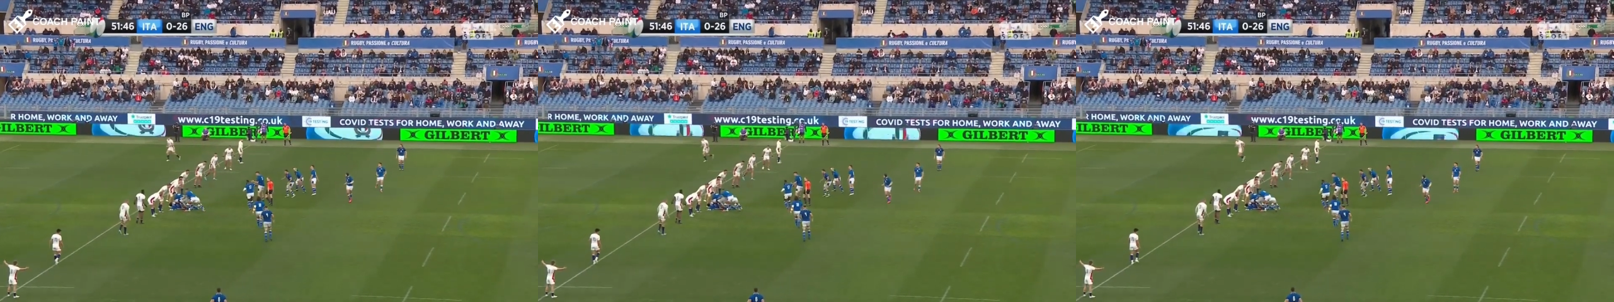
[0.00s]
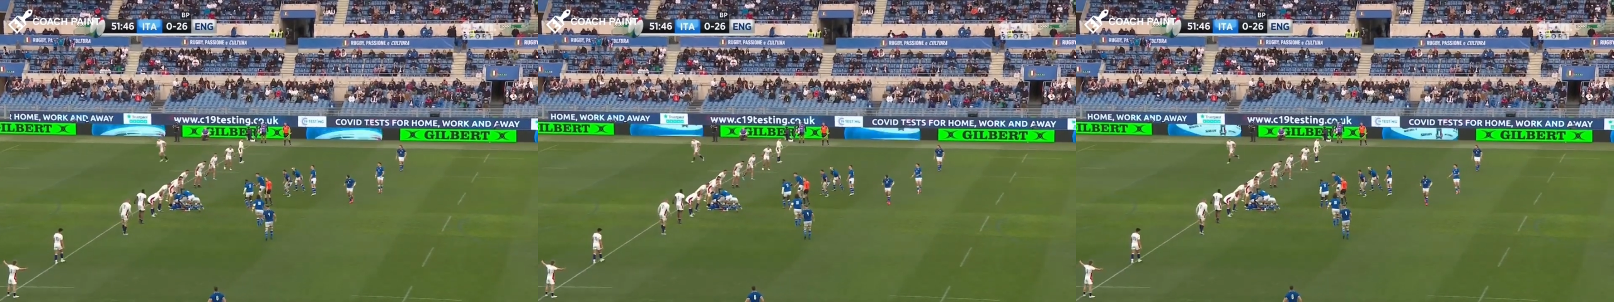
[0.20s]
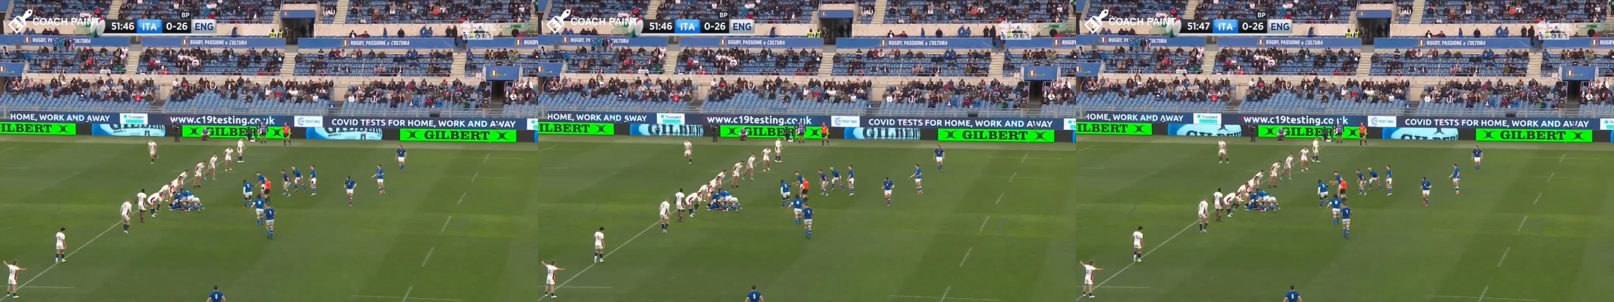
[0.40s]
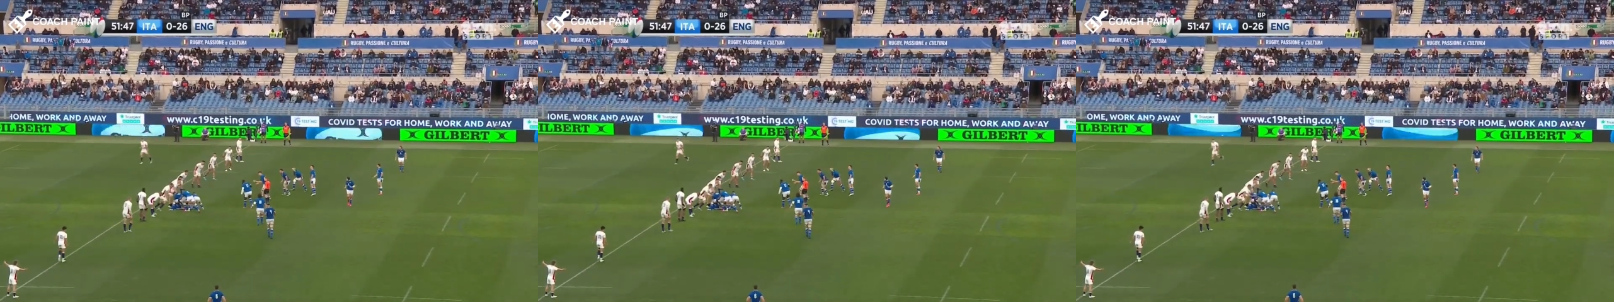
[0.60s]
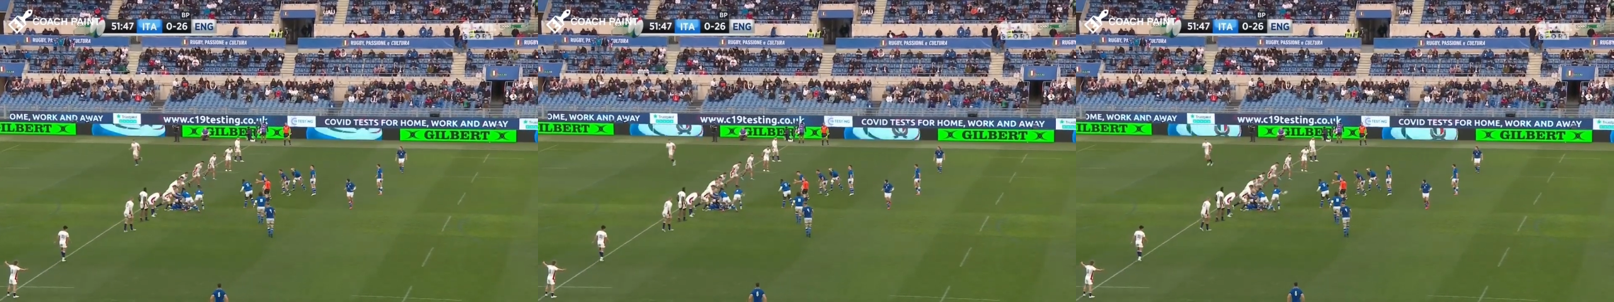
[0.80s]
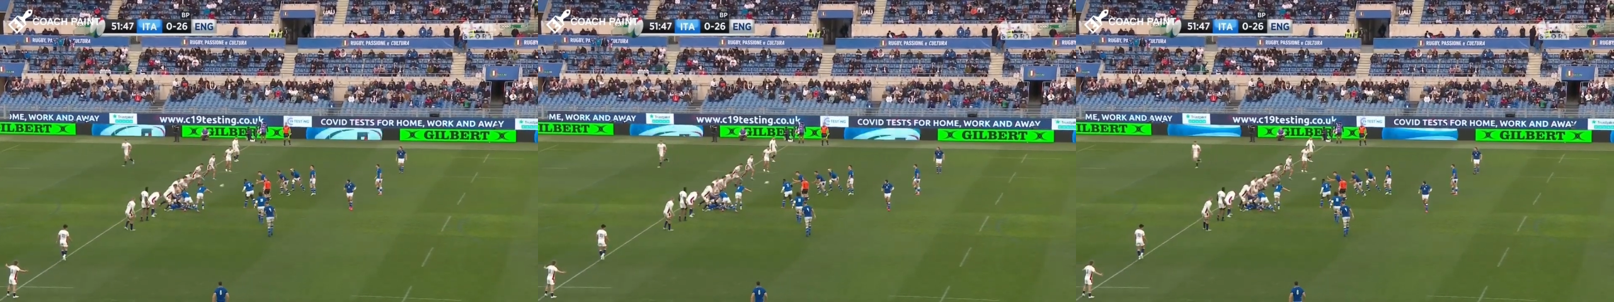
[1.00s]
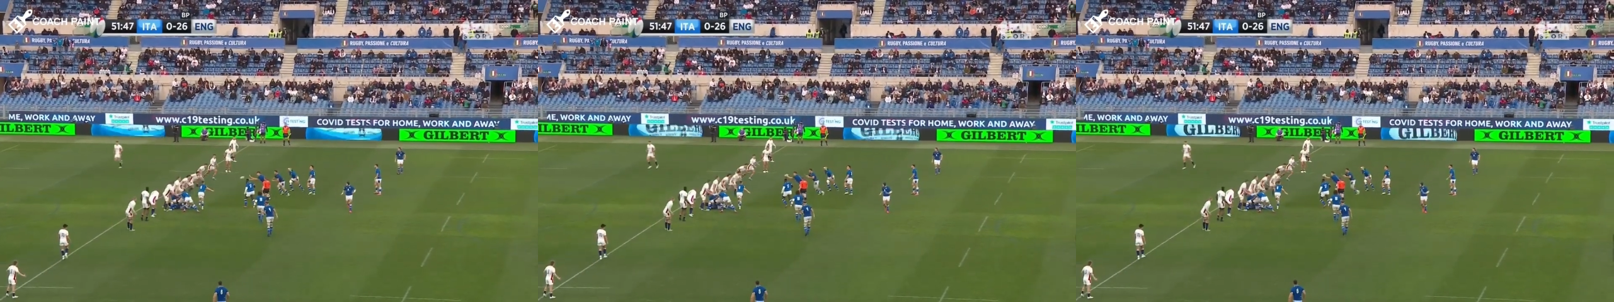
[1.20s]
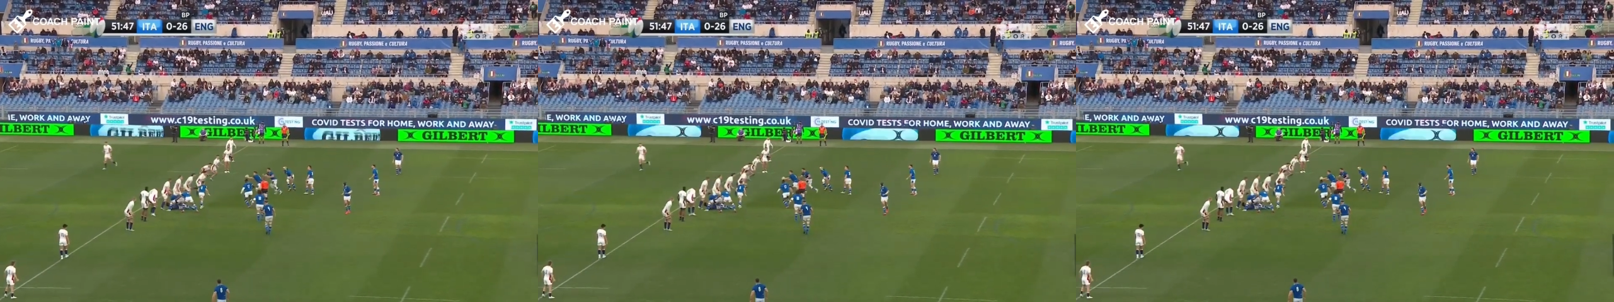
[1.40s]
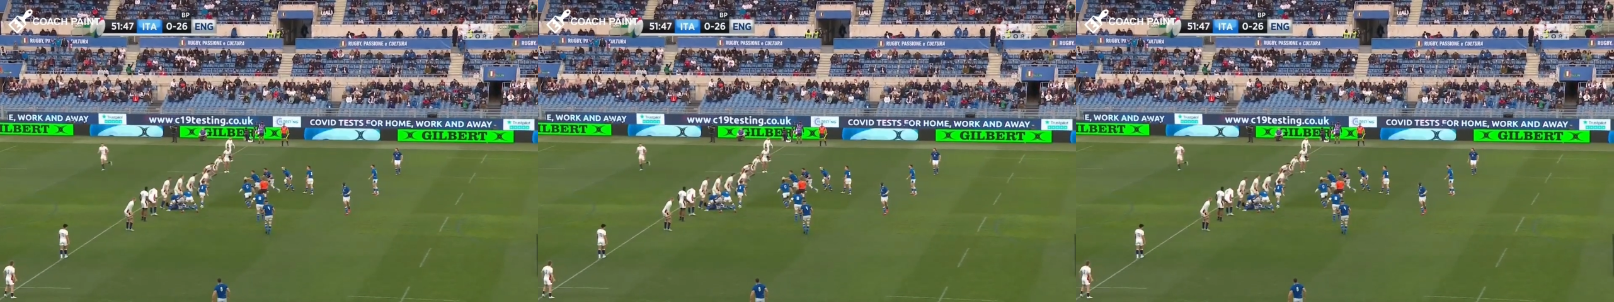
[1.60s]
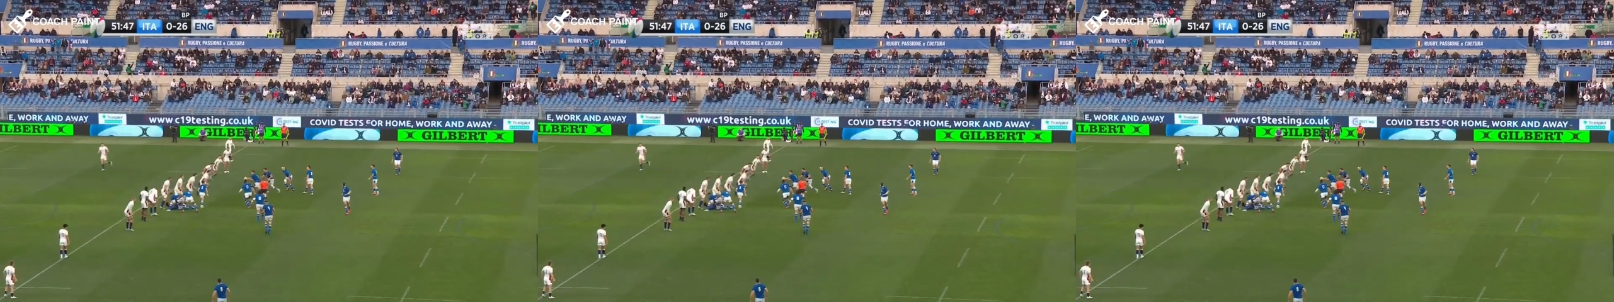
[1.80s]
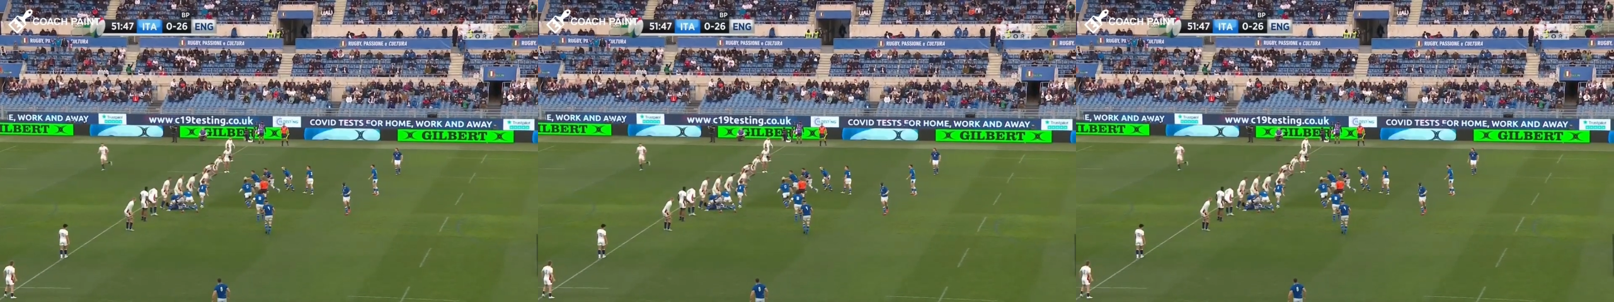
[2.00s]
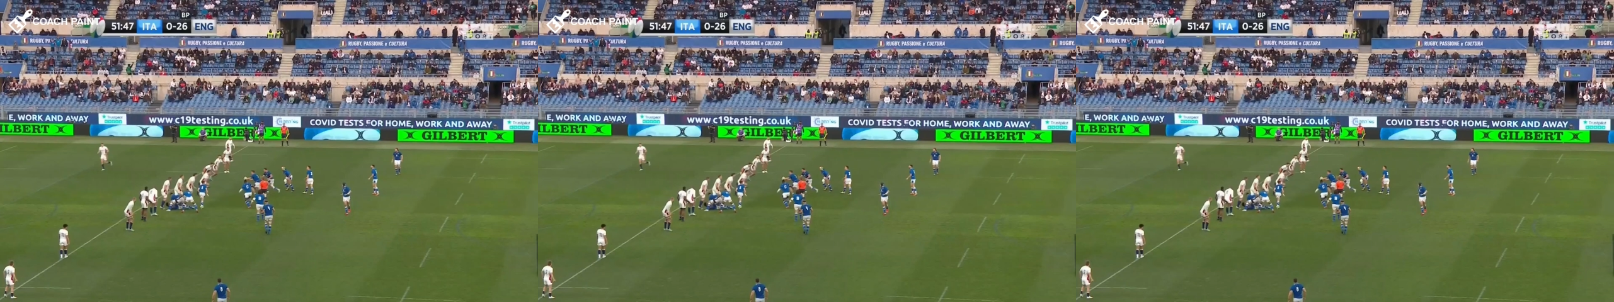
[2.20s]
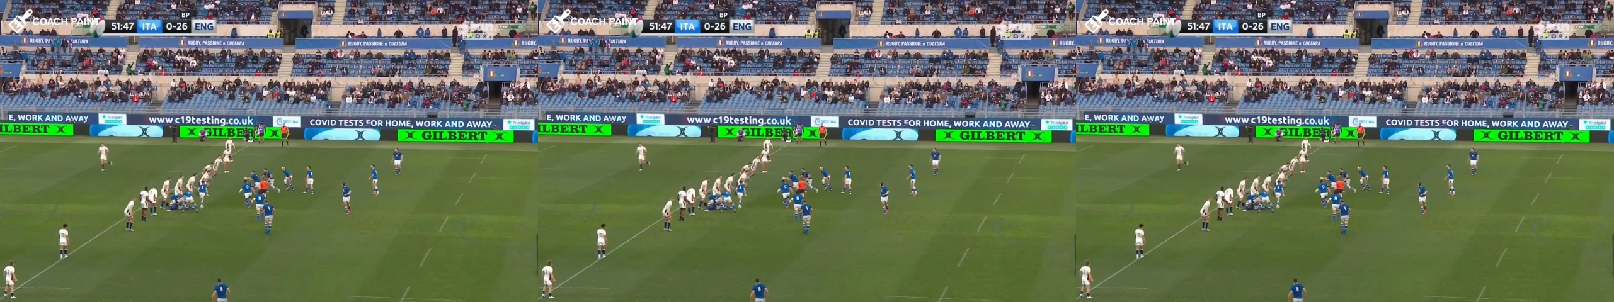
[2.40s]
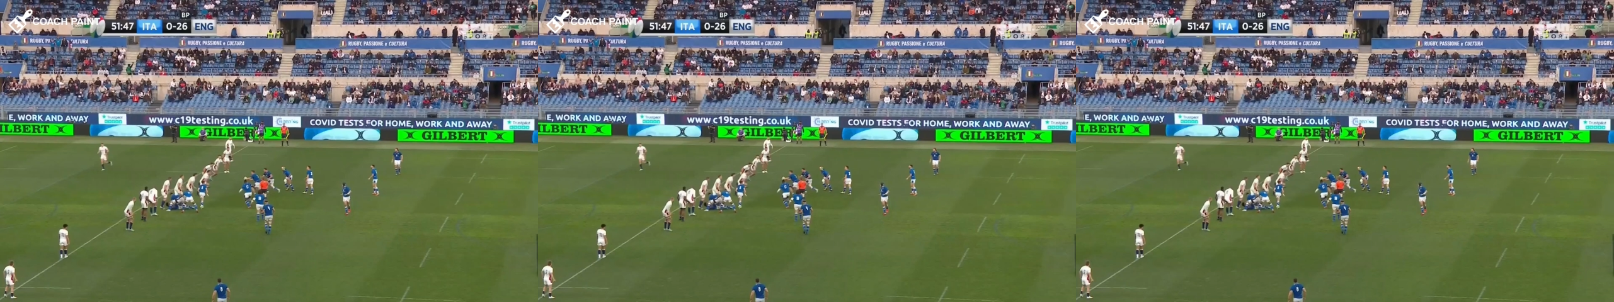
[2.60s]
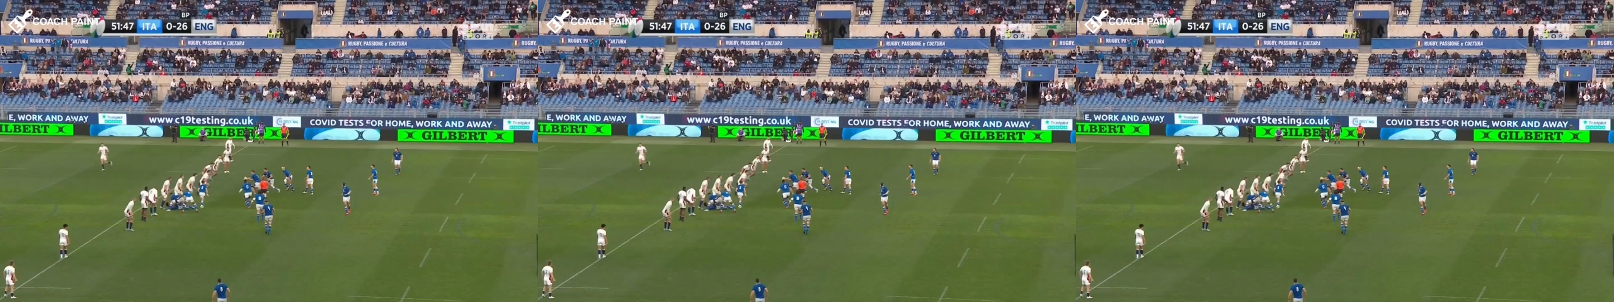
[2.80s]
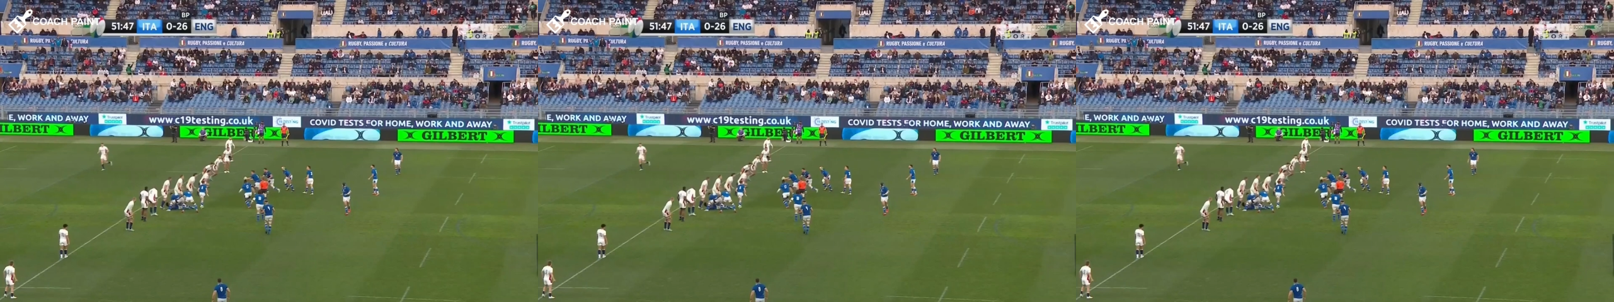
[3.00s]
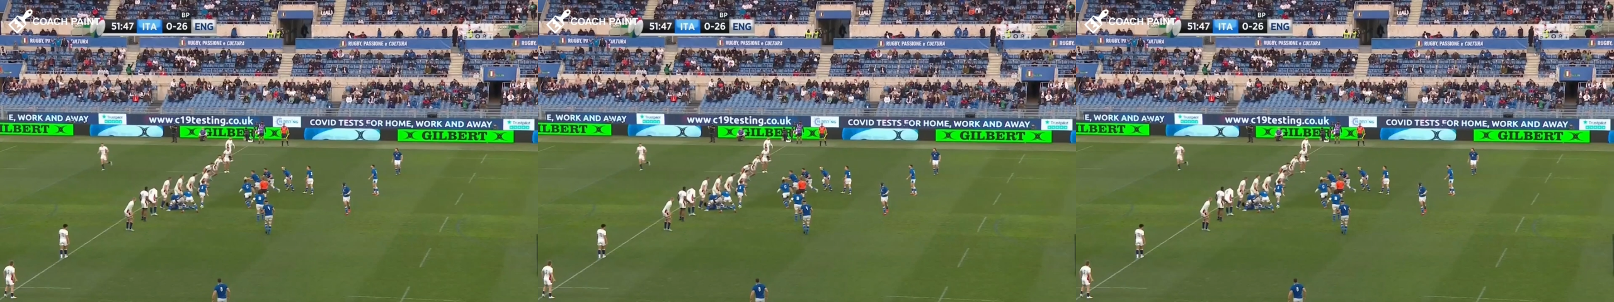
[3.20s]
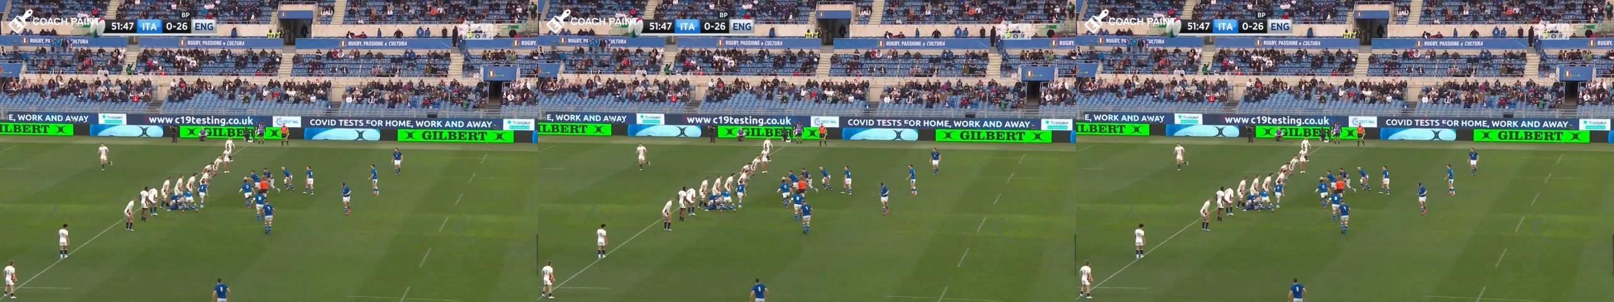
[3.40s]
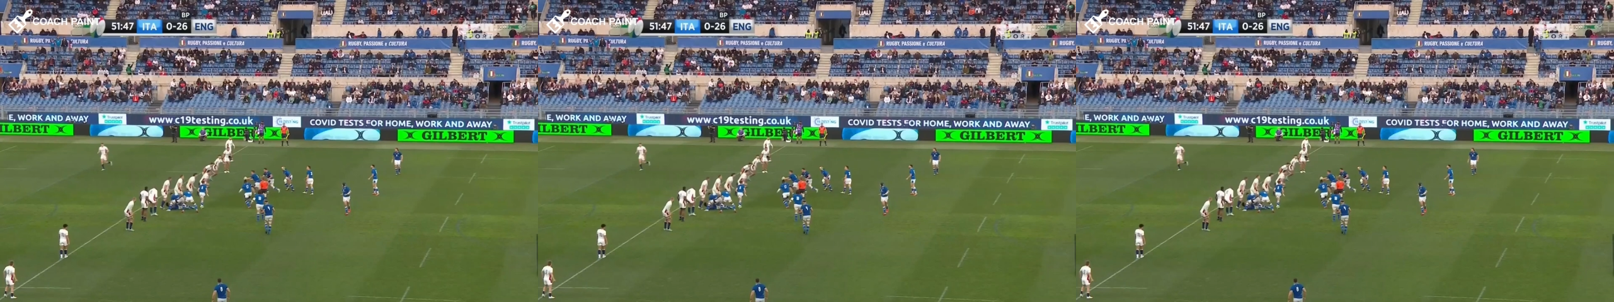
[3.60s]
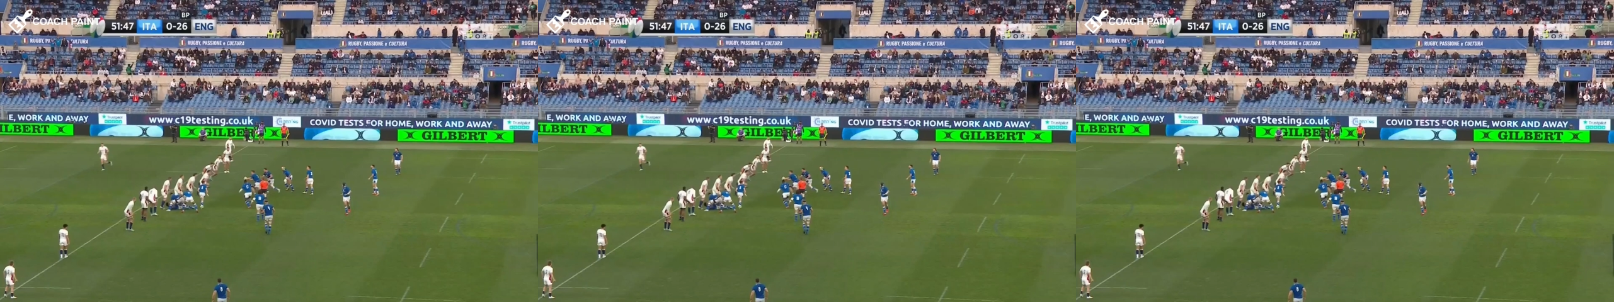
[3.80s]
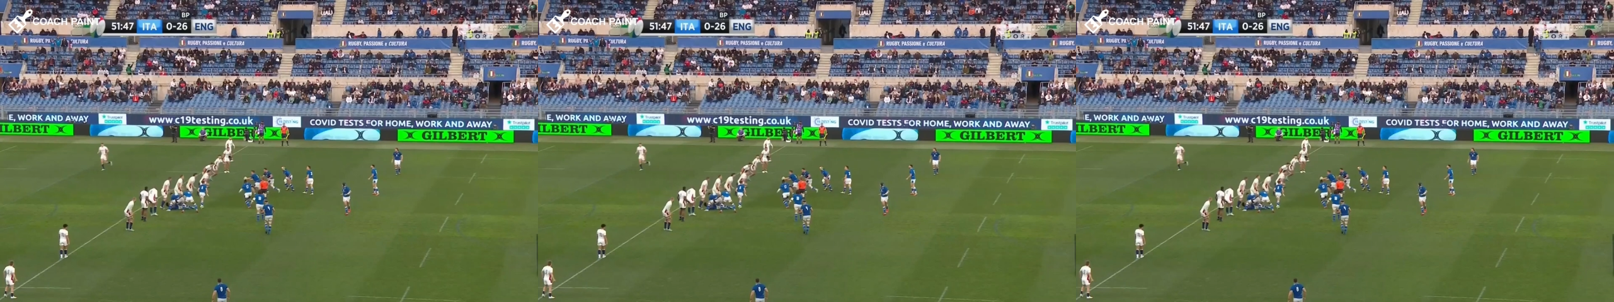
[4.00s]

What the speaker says: No face is visible, so there are no lips to read.